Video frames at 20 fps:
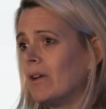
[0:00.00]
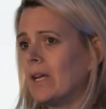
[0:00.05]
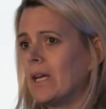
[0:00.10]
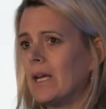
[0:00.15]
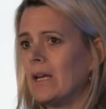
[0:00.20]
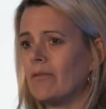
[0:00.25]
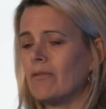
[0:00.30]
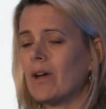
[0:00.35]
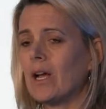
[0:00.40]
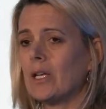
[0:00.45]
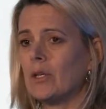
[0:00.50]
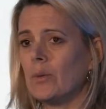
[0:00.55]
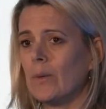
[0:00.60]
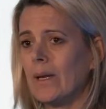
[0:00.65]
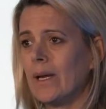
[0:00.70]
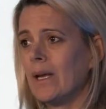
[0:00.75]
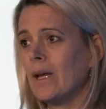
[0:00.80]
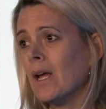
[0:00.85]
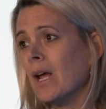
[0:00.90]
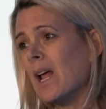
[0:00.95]
come to any
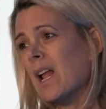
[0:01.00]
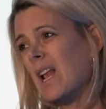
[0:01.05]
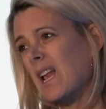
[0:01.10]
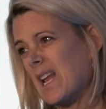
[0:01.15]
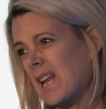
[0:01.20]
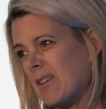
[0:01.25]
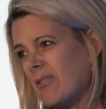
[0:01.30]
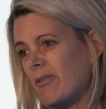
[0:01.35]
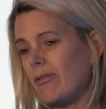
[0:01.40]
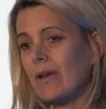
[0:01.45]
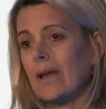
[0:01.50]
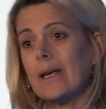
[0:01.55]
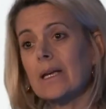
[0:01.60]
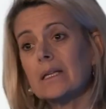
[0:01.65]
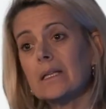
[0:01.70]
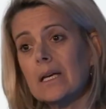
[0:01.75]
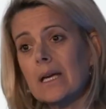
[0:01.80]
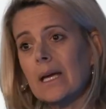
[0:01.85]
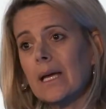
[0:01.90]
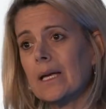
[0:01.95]
conclusions.
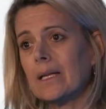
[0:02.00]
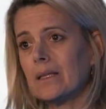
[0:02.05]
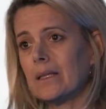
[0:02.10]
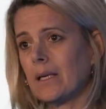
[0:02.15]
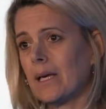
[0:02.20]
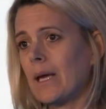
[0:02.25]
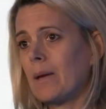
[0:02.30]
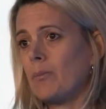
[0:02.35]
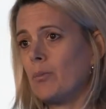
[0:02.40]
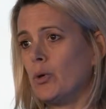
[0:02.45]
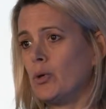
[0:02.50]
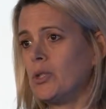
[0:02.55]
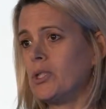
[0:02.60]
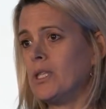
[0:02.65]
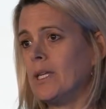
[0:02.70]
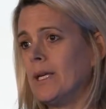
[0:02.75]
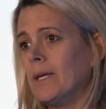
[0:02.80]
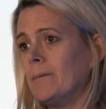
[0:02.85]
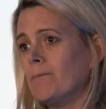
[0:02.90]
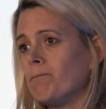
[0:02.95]
Amongst
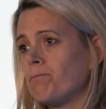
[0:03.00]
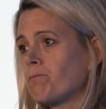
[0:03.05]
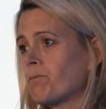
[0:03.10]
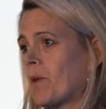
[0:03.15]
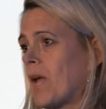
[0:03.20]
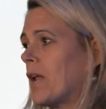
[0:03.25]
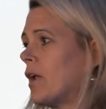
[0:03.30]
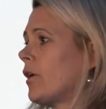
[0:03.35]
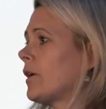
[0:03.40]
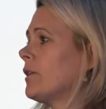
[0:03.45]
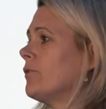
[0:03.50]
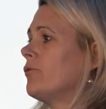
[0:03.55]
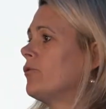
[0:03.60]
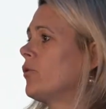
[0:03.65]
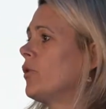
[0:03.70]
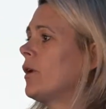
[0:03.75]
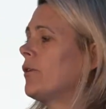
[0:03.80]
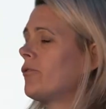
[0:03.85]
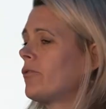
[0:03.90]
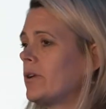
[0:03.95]
those that were actually
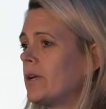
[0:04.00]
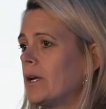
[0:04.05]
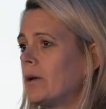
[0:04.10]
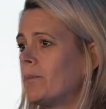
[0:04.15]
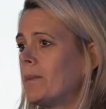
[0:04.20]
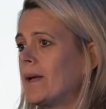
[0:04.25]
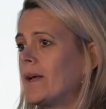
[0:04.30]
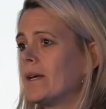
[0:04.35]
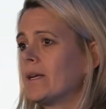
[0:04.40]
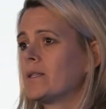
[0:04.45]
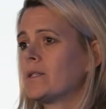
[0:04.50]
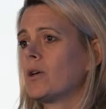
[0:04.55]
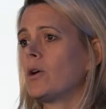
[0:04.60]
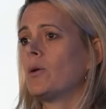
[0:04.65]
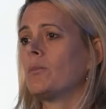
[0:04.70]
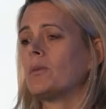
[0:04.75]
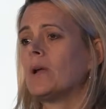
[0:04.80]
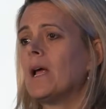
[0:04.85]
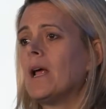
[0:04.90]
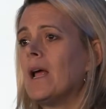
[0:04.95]
properly
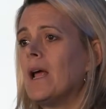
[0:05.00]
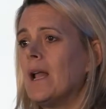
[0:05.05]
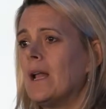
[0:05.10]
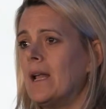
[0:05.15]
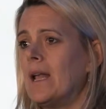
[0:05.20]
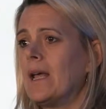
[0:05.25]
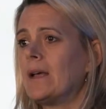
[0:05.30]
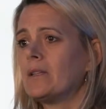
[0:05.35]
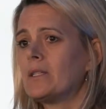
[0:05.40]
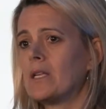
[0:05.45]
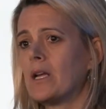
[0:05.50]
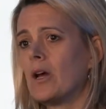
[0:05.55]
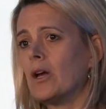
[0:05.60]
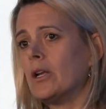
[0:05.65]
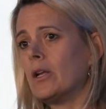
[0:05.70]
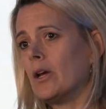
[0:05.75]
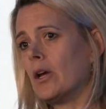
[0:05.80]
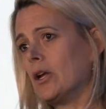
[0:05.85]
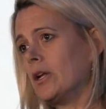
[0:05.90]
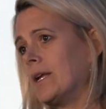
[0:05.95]
evaluated, you see that the
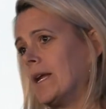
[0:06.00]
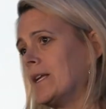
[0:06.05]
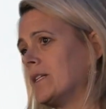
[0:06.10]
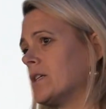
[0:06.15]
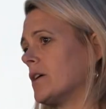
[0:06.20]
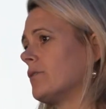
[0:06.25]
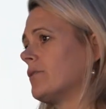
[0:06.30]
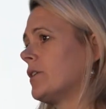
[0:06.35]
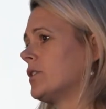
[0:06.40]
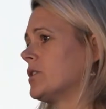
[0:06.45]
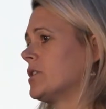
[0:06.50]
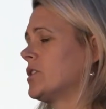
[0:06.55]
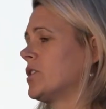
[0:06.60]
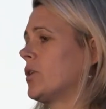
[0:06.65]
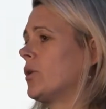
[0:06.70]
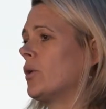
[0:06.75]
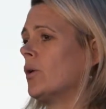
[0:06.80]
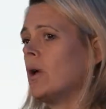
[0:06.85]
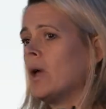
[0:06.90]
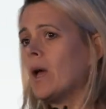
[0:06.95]
impact is very low.
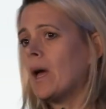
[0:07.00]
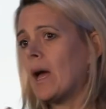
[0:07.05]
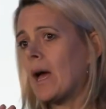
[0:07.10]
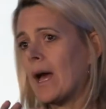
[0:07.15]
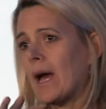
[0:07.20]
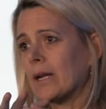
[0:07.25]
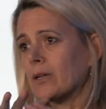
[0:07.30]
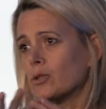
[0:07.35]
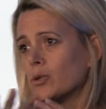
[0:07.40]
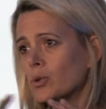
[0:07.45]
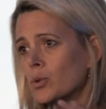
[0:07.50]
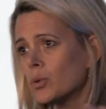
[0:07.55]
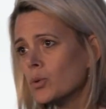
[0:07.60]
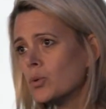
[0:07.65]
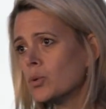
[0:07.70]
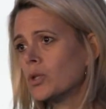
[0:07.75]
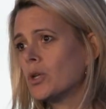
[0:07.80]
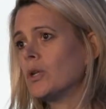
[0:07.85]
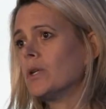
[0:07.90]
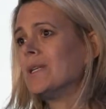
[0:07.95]

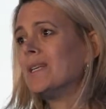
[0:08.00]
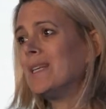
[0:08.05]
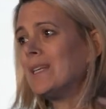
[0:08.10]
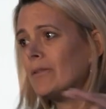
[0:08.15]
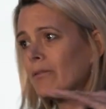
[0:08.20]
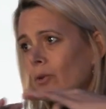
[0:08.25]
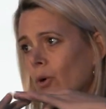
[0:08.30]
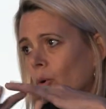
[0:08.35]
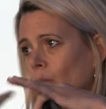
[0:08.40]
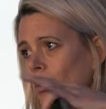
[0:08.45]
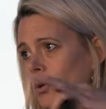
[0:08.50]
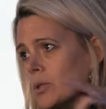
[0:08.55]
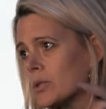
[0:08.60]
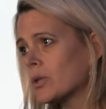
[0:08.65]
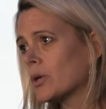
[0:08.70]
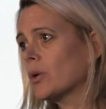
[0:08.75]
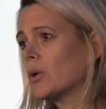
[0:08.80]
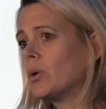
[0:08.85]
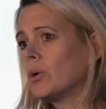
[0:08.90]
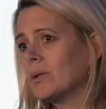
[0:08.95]
So
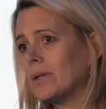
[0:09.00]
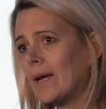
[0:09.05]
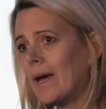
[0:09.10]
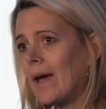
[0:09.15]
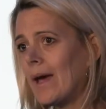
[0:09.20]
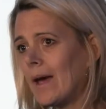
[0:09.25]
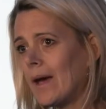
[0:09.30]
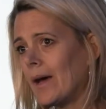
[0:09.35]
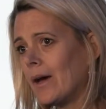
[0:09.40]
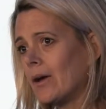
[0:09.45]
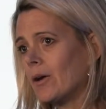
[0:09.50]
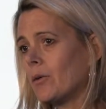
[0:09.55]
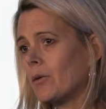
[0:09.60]
you have